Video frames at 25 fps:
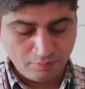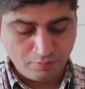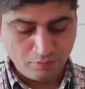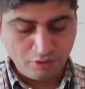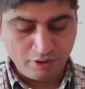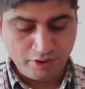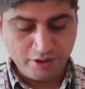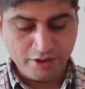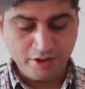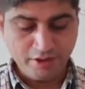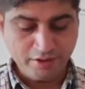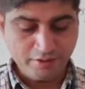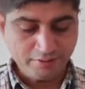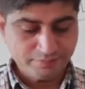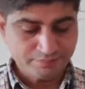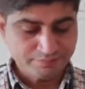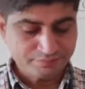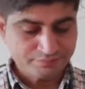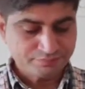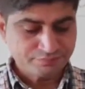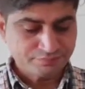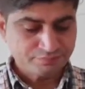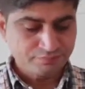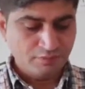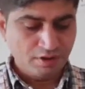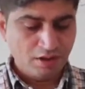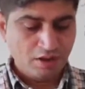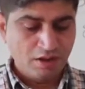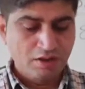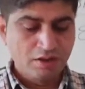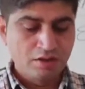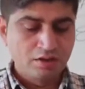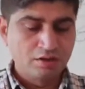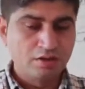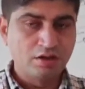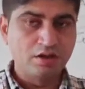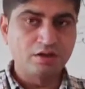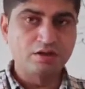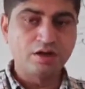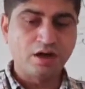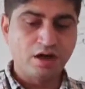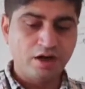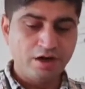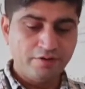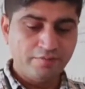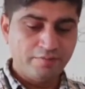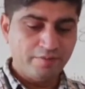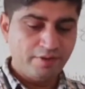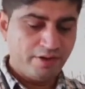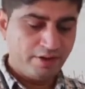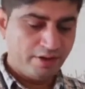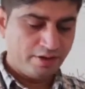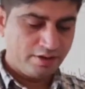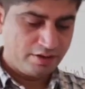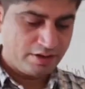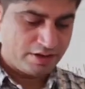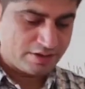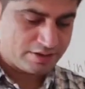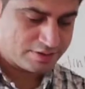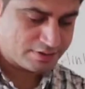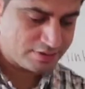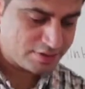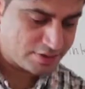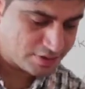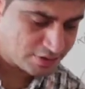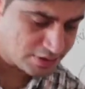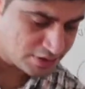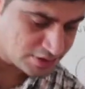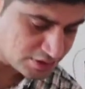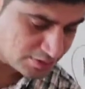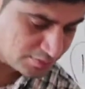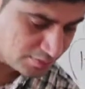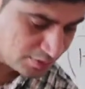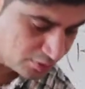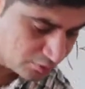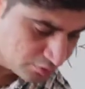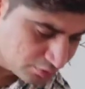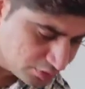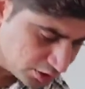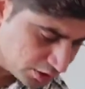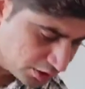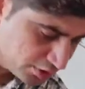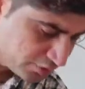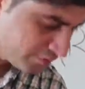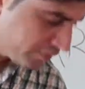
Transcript: More here, the third way, let's discuss about